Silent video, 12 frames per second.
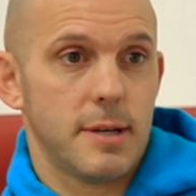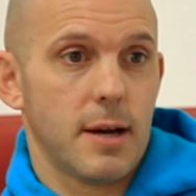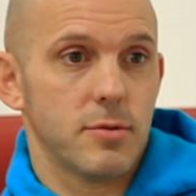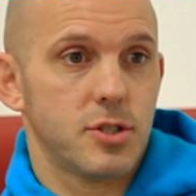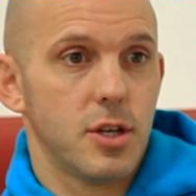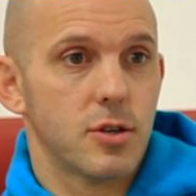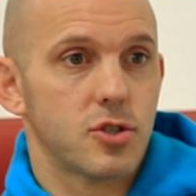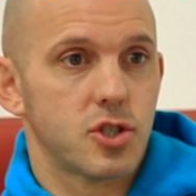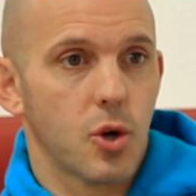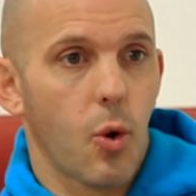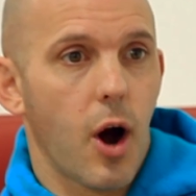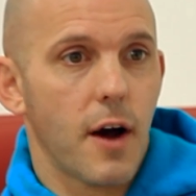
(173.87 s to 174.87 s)
And I was there
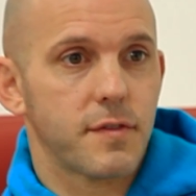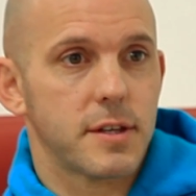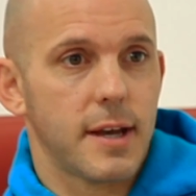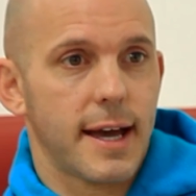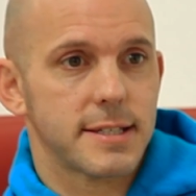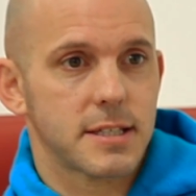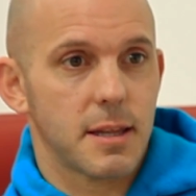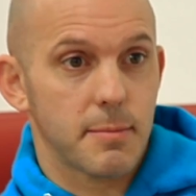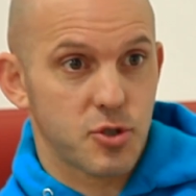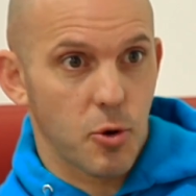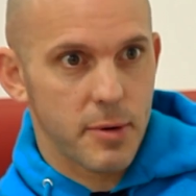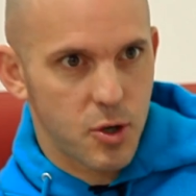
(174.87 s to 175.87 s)
so often asking them
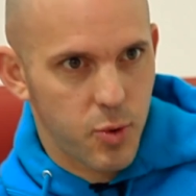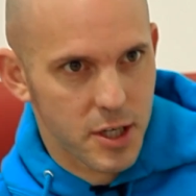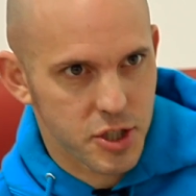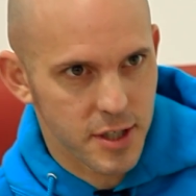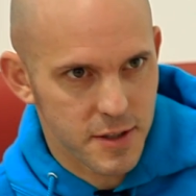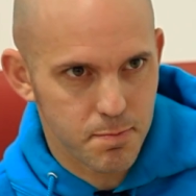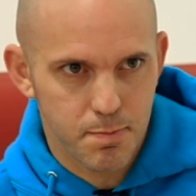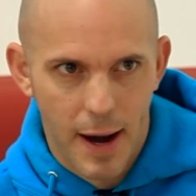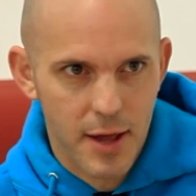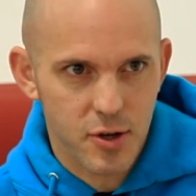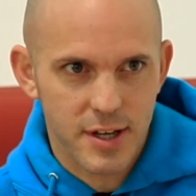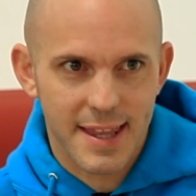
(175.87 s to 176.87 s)
so many questions,
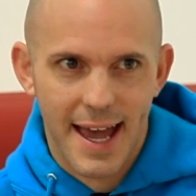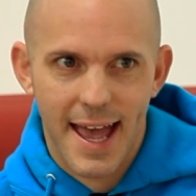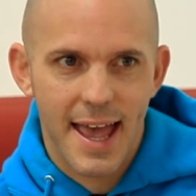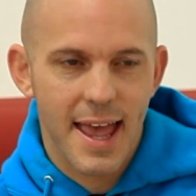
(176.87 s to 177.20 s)
bothering them.